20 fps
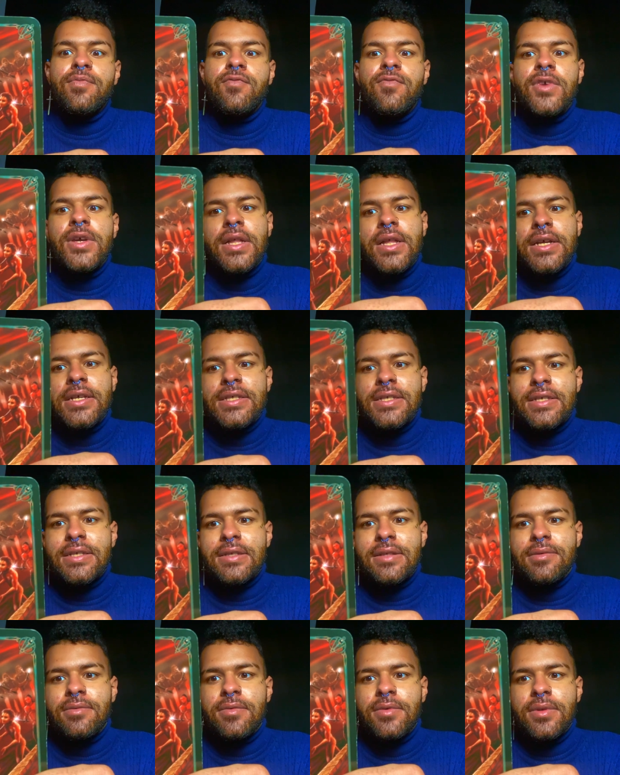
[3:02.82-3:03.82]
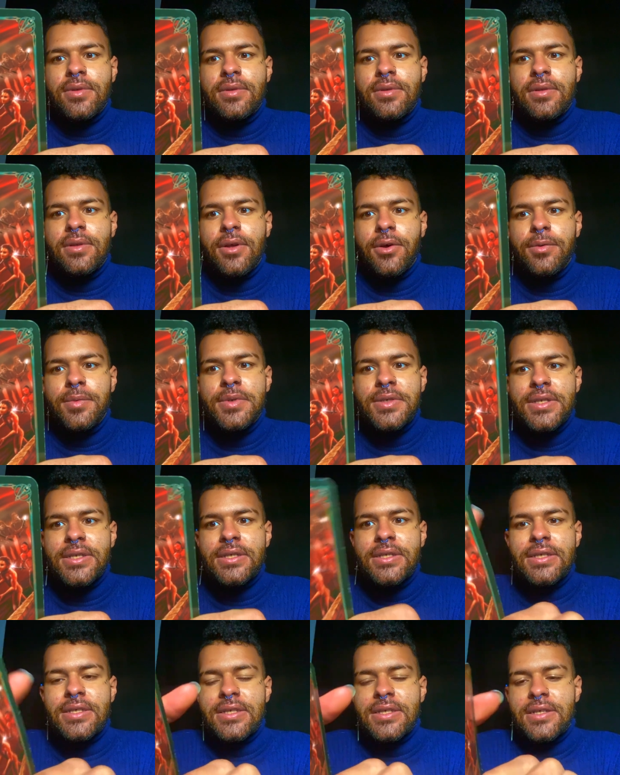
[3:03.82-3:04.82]
realizing almost in
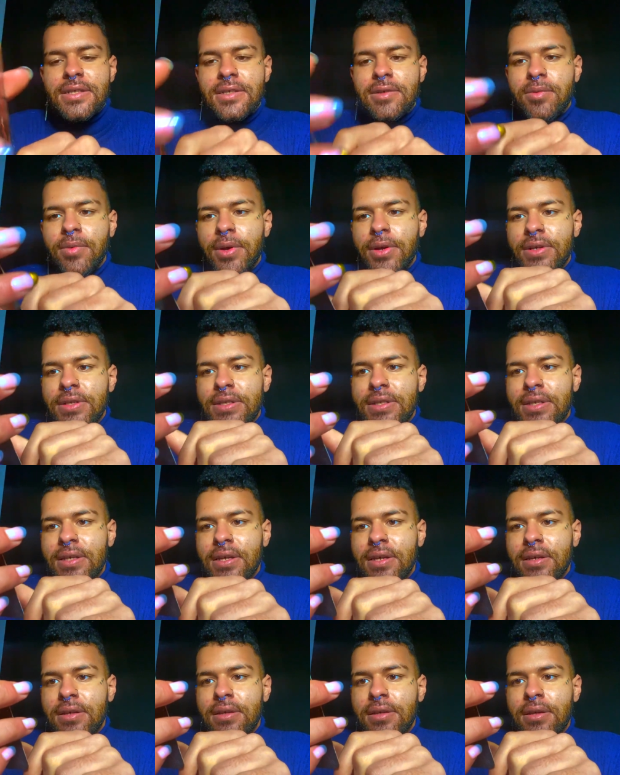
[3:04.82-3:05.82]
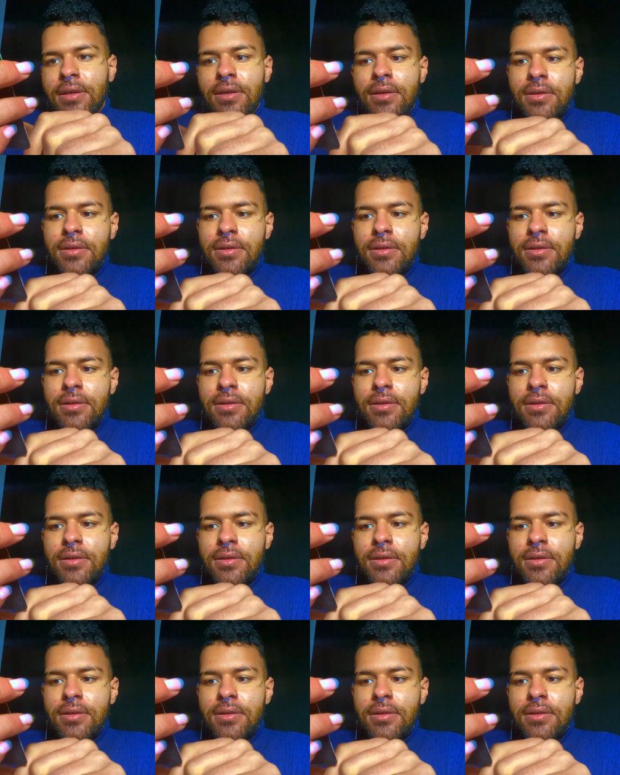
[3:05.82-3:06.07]
the sense of where it's like